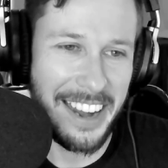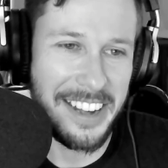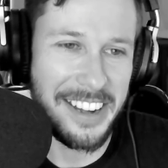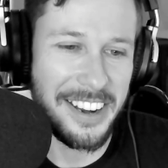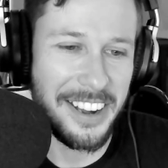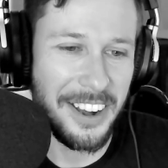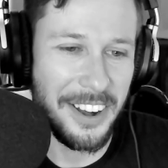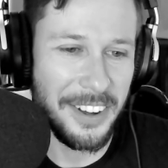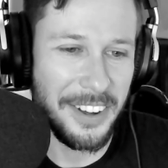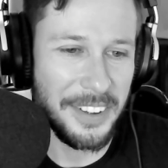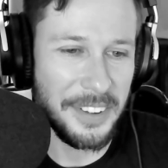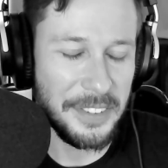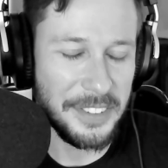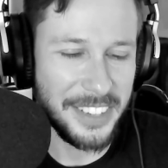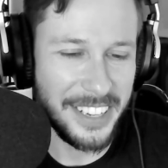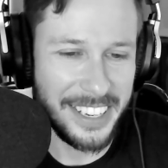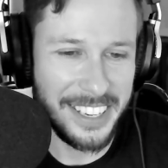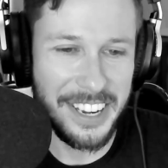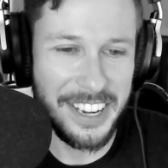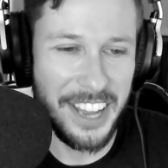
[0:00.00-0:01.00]
I know. I
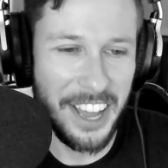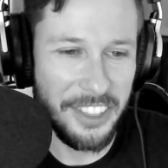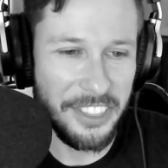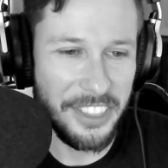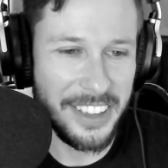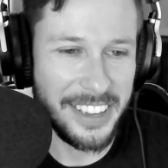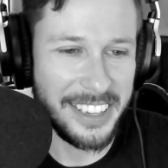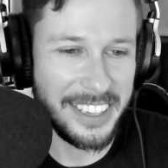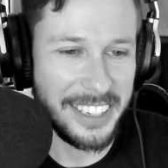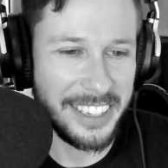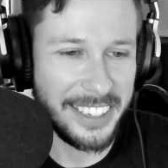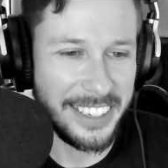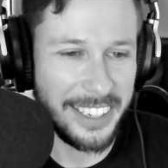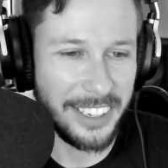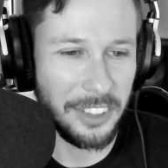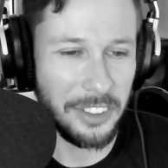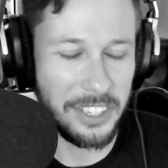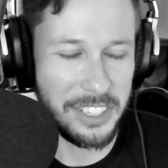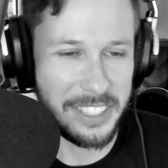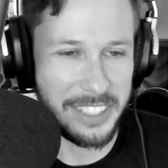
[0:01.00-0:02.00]
was like, nothing can
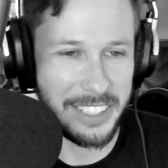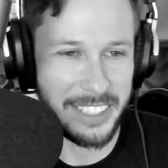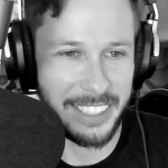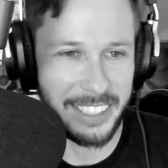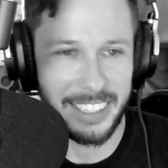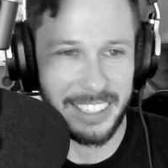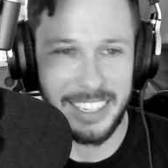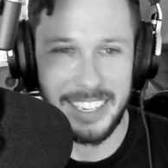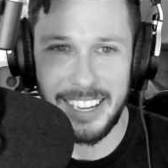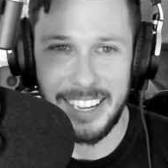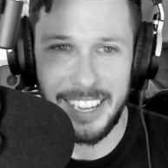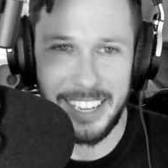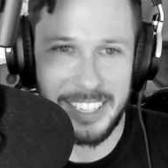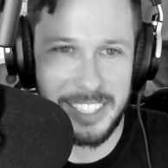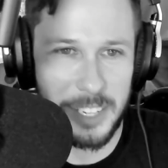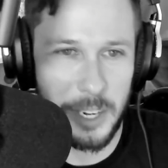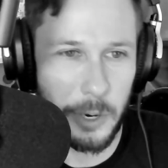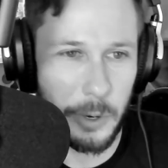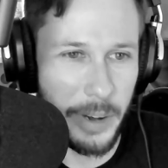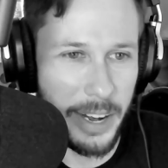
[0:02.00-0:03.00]
kill this thing.
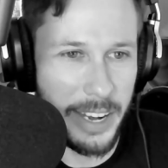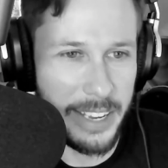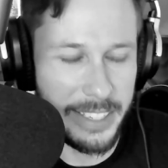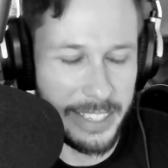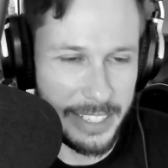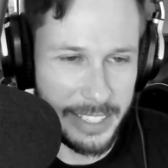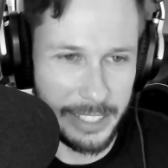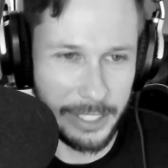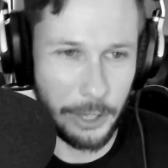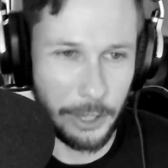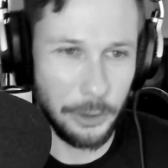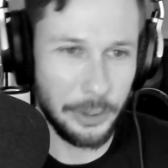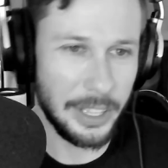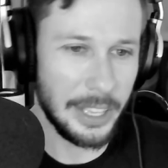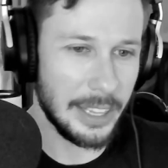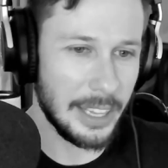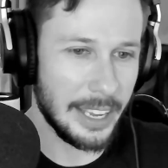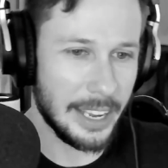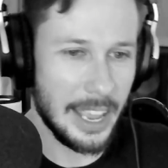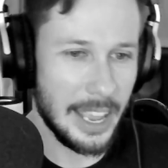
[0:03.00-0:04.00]
It's crazy. It's
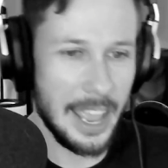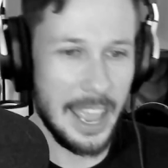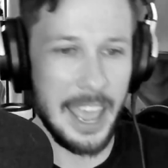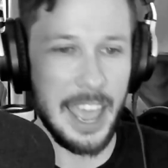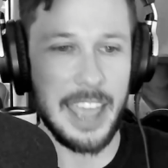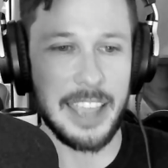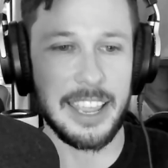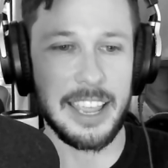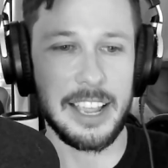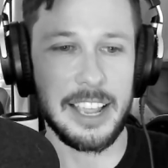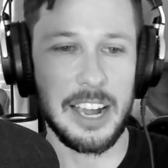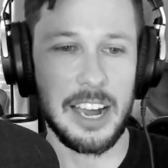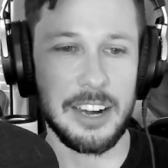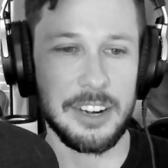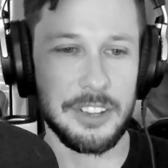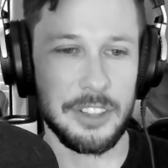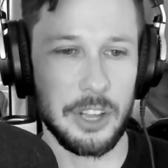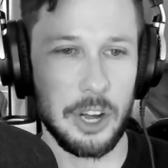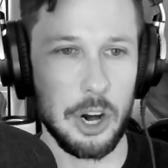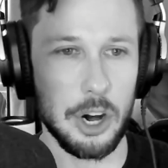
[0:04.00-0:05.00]
literally like hanging
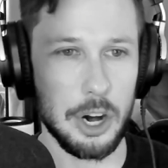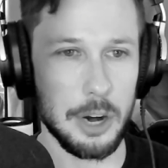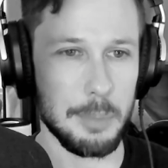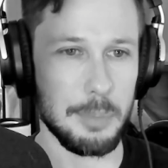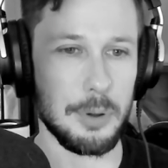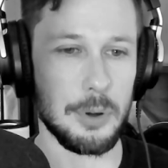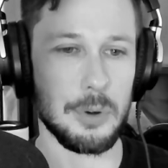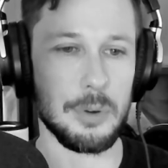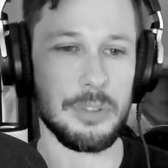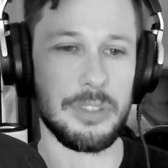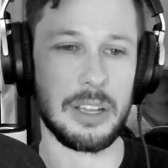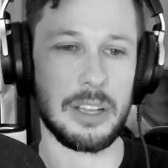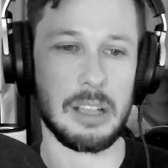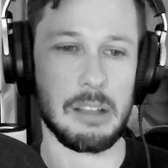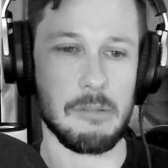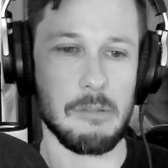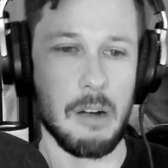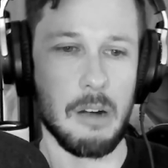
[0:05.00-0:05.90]
onto the harpoon, thinking